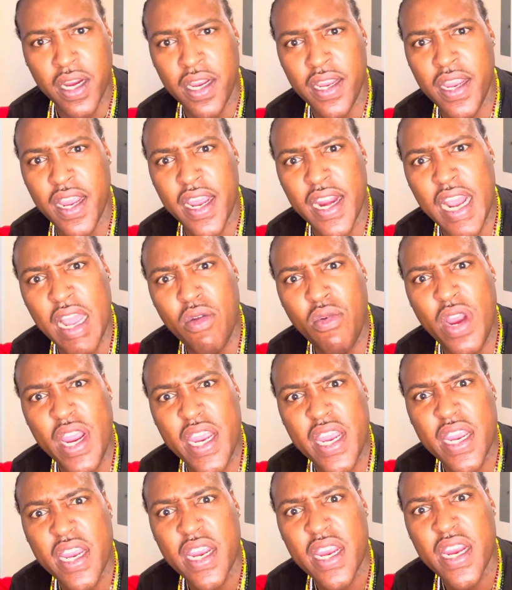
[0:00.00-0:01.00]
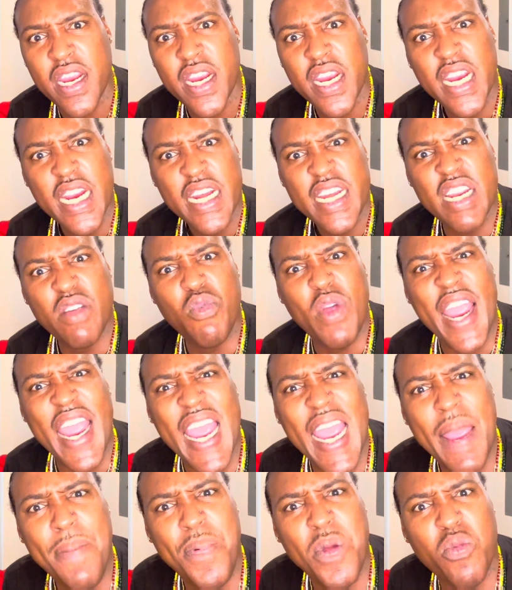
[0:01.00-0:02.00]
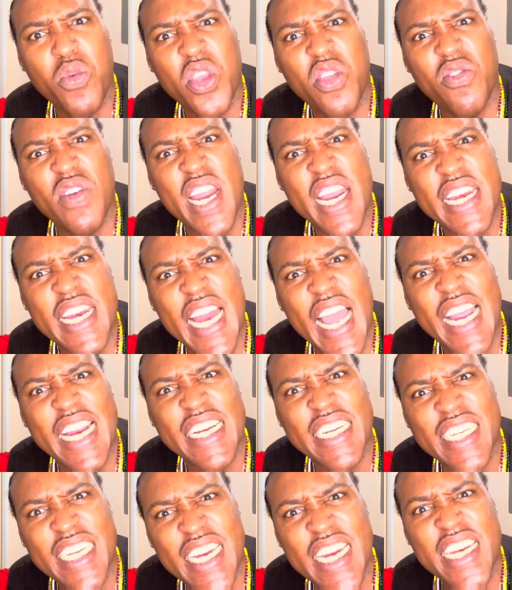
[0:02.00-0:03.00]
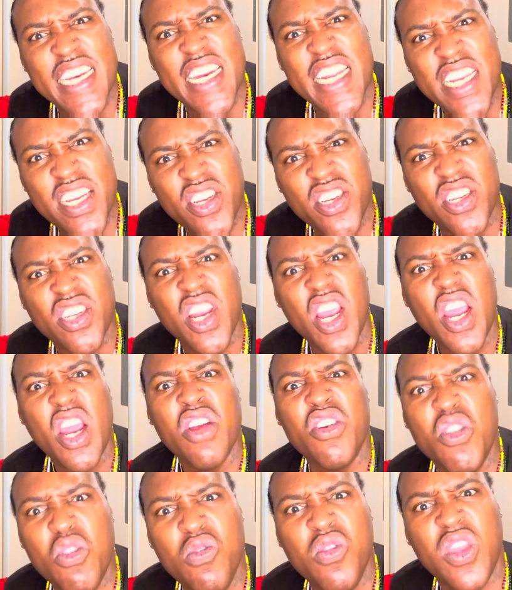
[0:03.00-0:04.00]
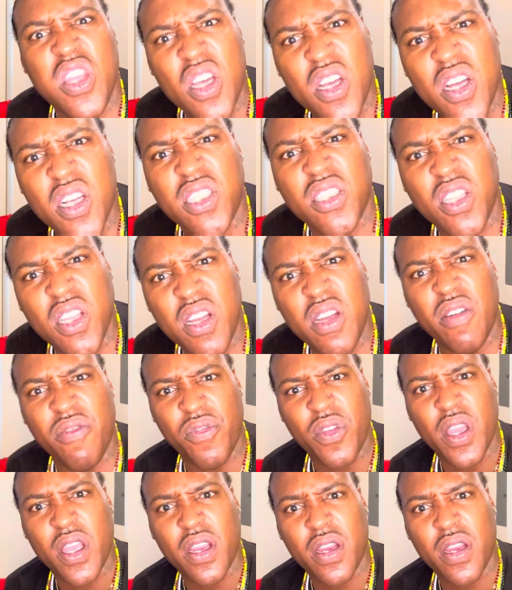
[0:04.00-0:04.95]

Yeah, that way. That what happened when you let light-skinned ninjas do thug stuff.